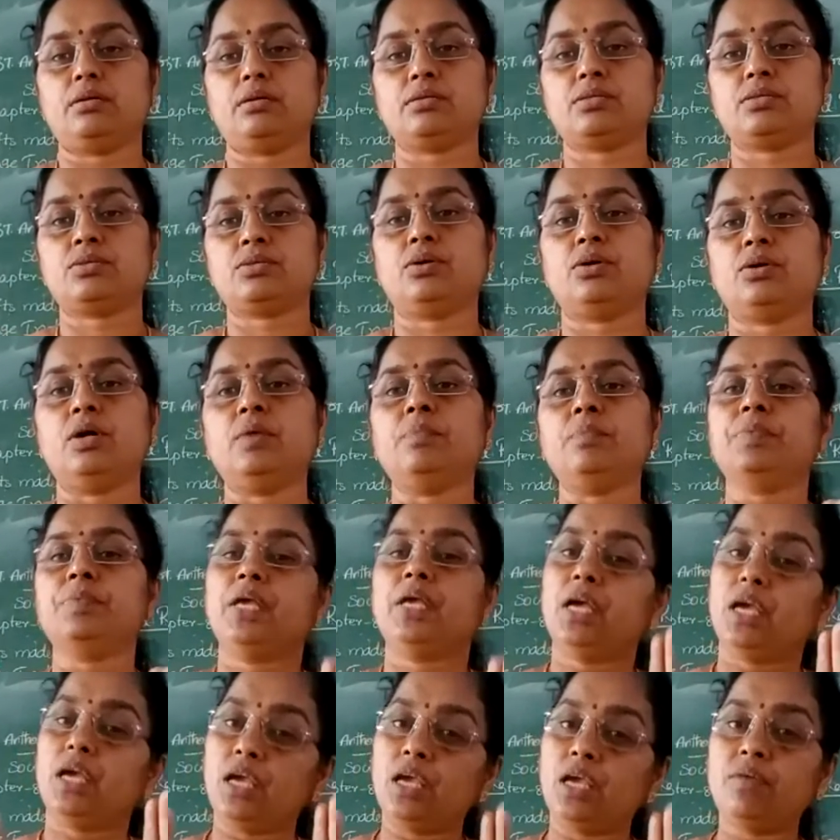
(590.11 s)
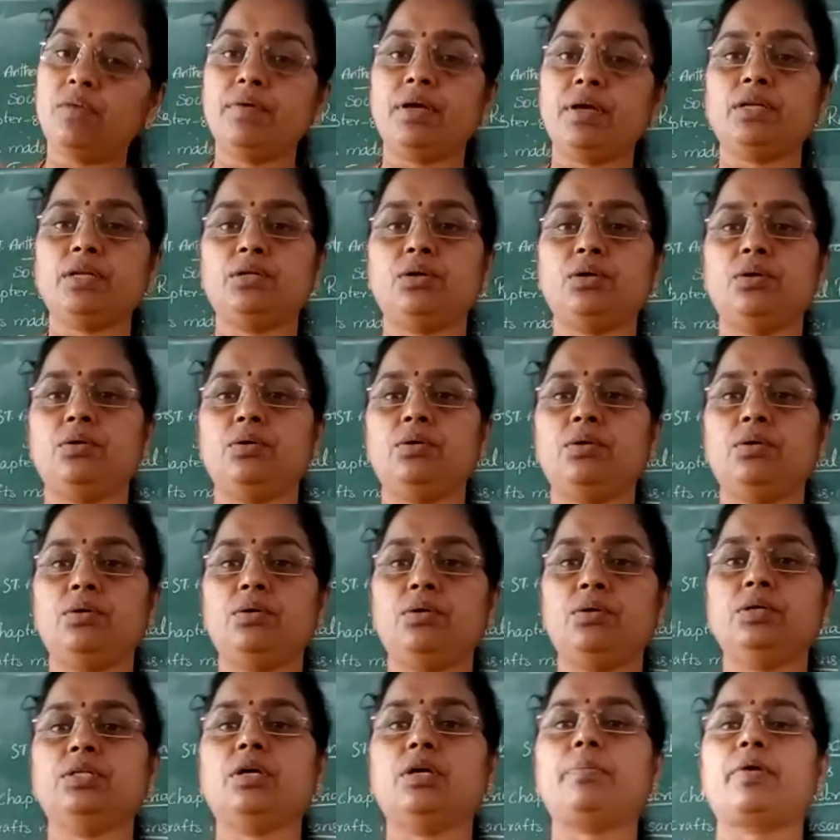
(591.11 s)
So even though
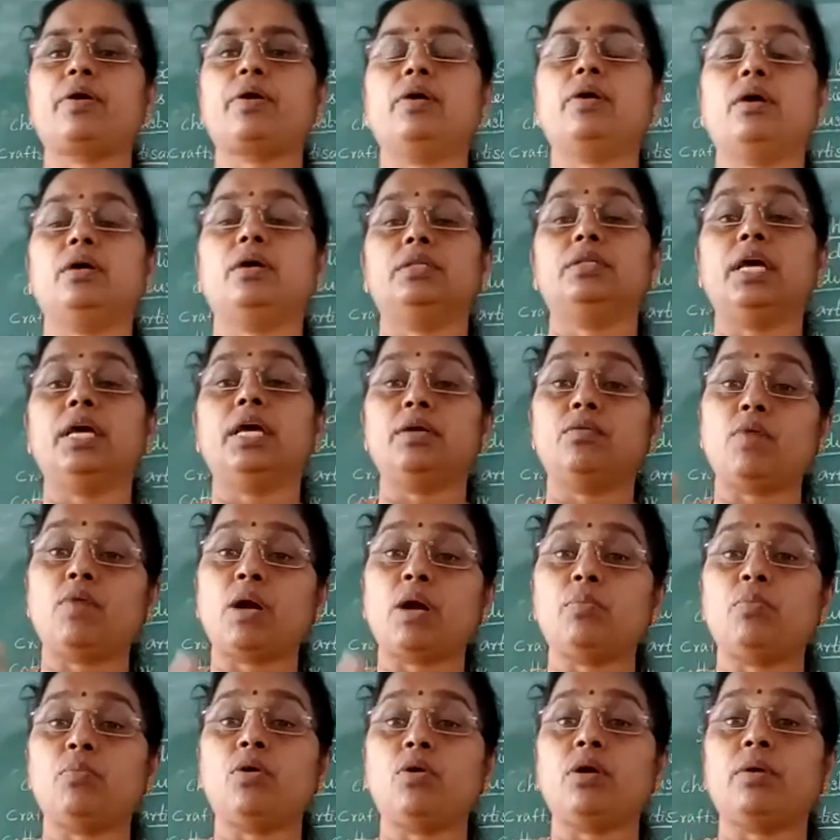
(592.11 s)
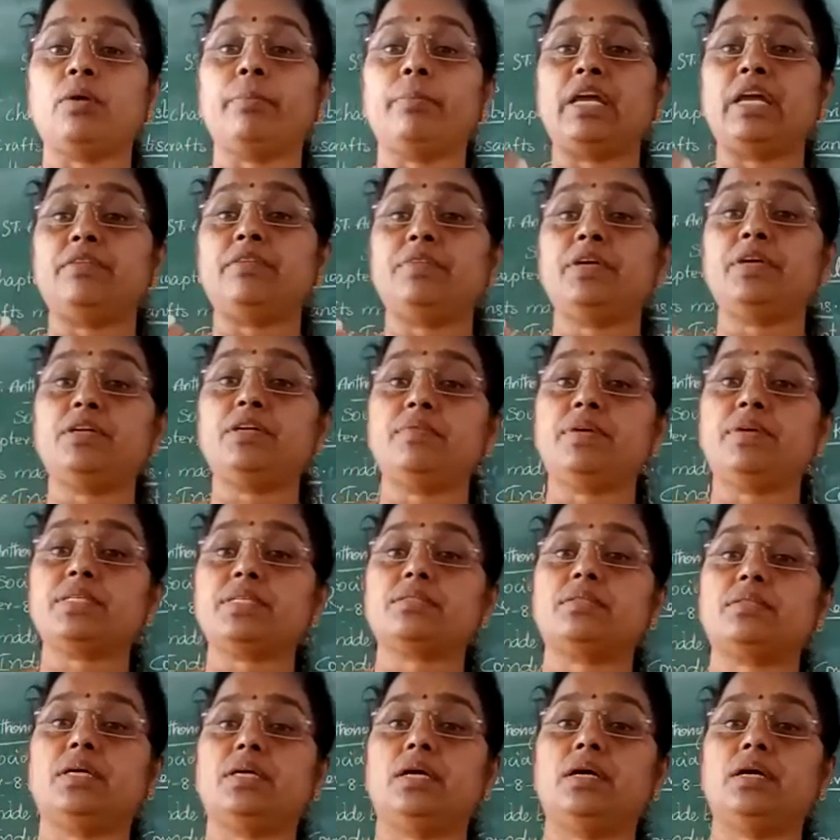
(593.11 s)
then one more benefit was
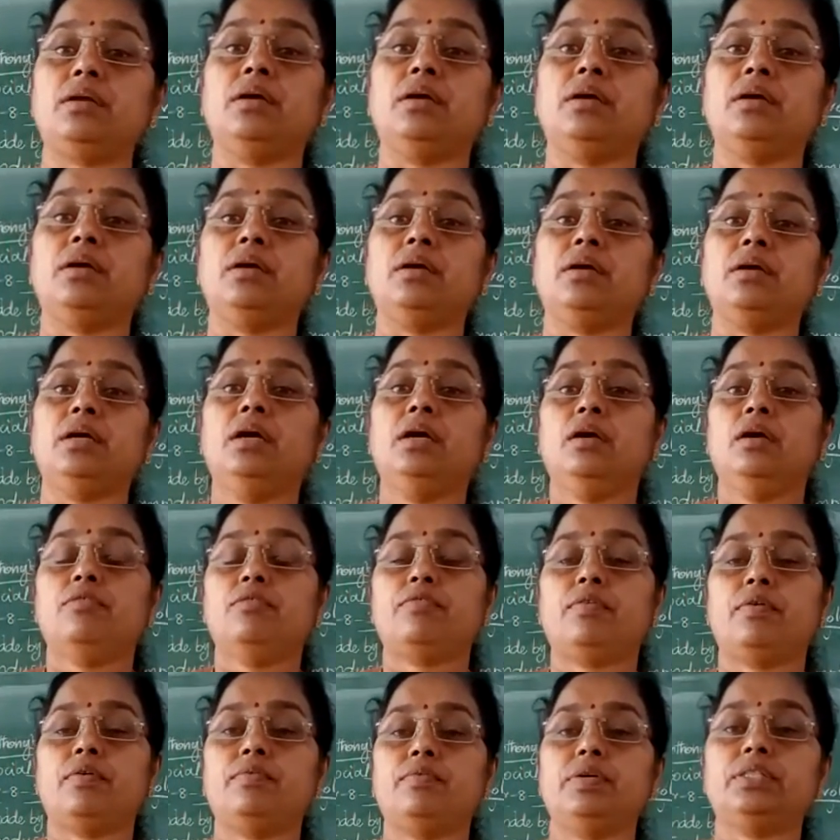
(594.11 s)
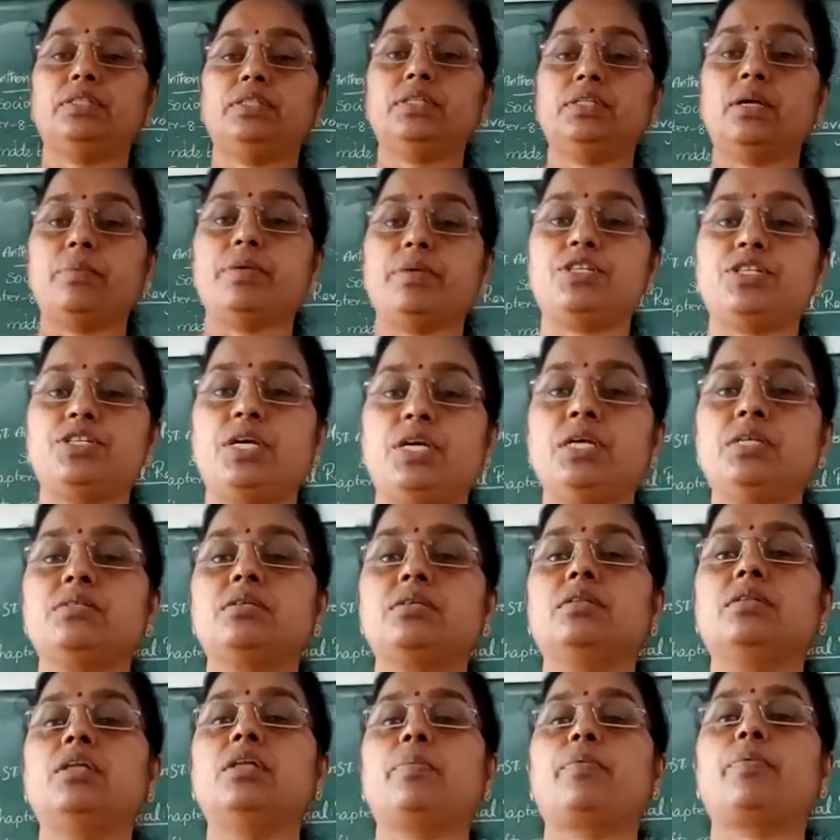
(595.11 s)
there with the machines, the
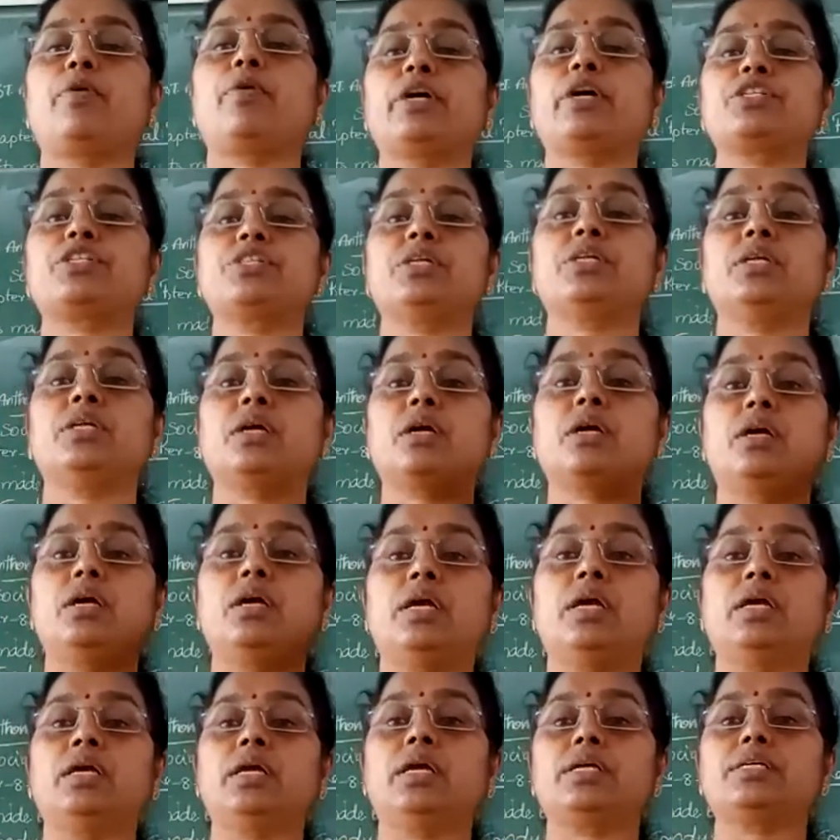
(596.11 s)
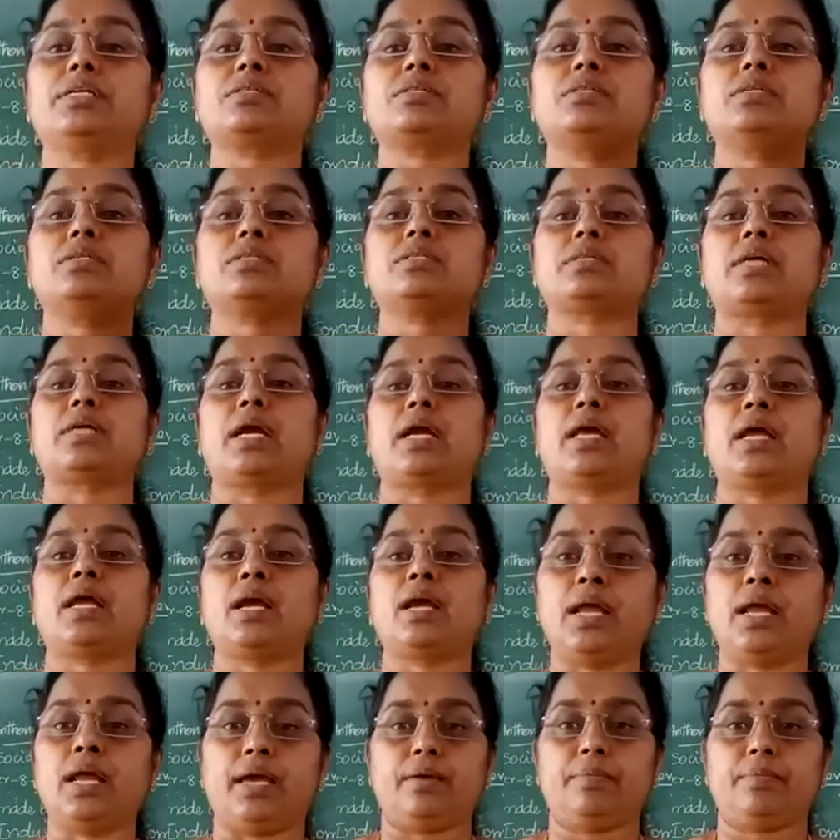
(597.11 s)
production increased
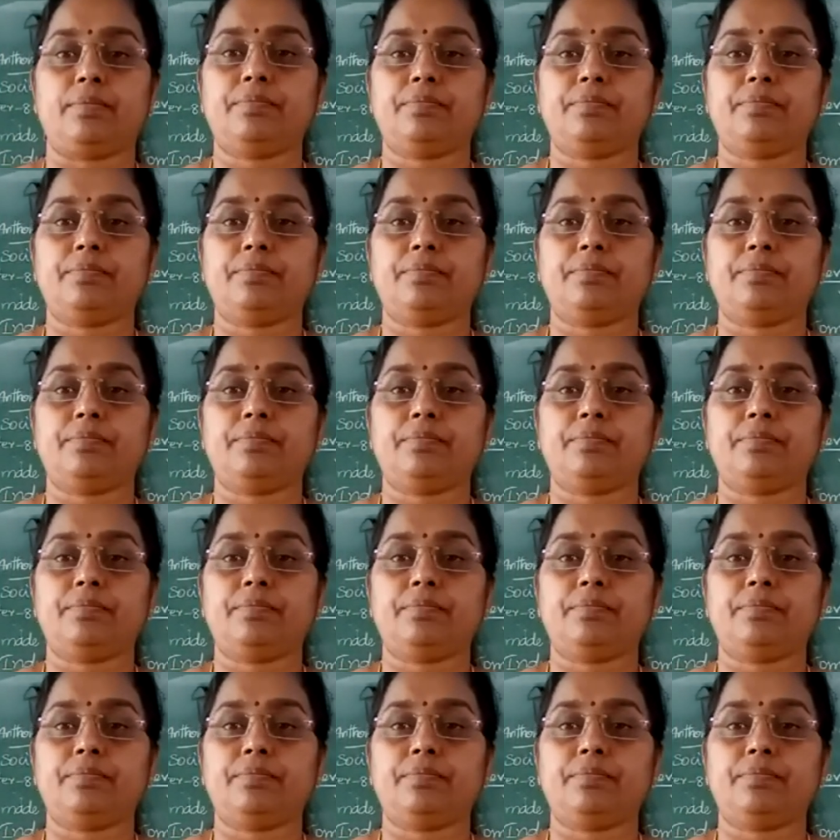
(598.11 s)
suddenly.